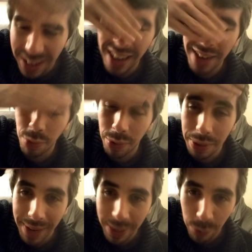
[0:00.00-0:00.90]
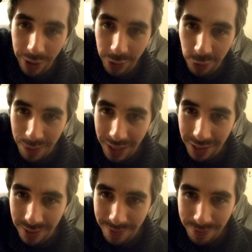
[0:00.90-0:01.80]
I have a really bad widow's peak,
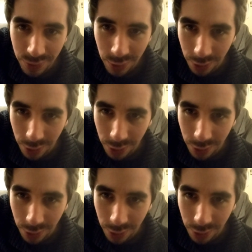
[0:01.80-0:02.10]
so